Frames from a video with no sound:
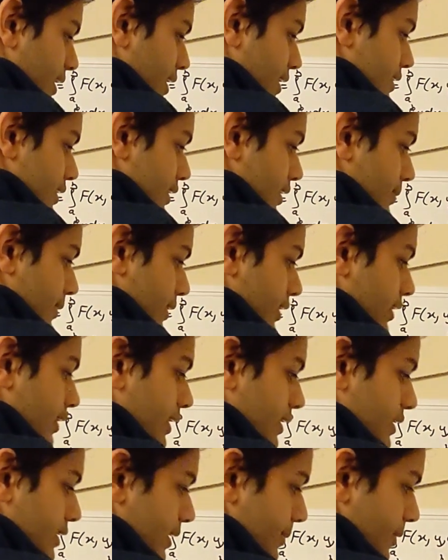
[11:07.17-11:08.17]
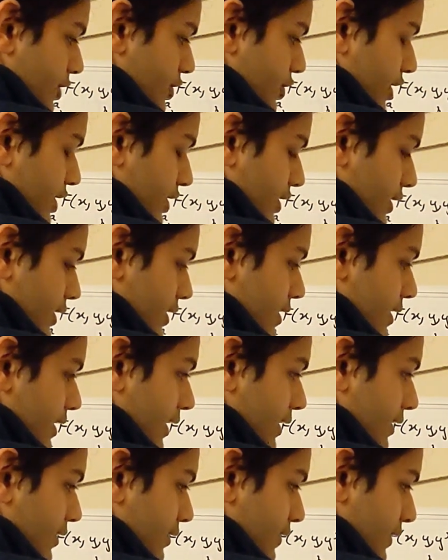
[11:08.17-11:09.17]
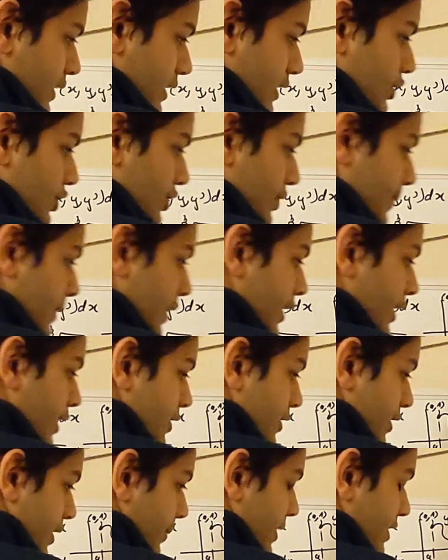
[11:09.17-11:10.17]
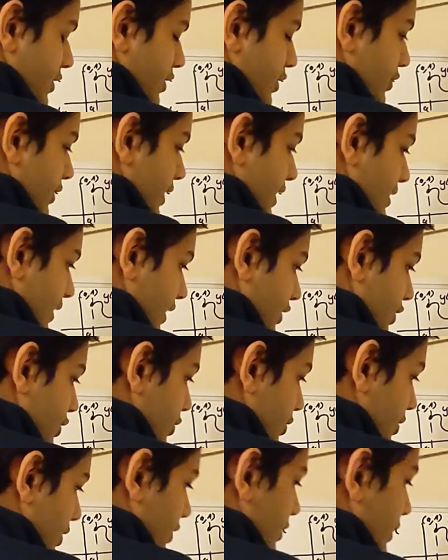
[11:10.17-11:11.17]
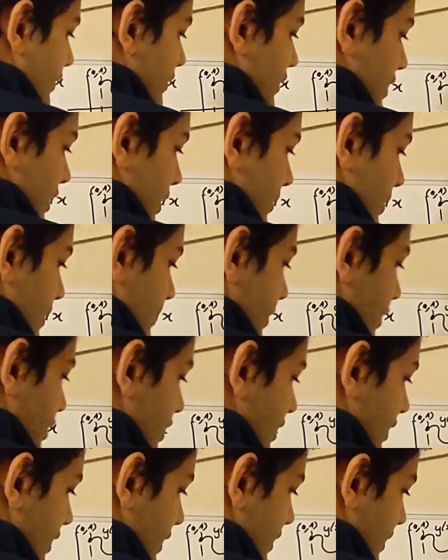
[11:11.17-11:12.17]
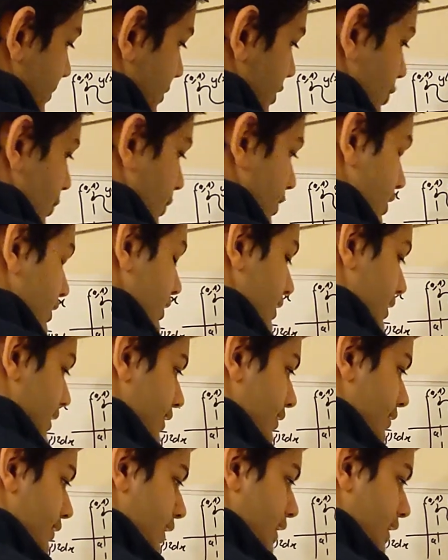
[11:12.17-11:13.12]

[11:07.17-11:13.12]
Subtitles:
as up here, except you're changing the sign of h. So that means on the right side you should also have the same expression, except you're switching the sign of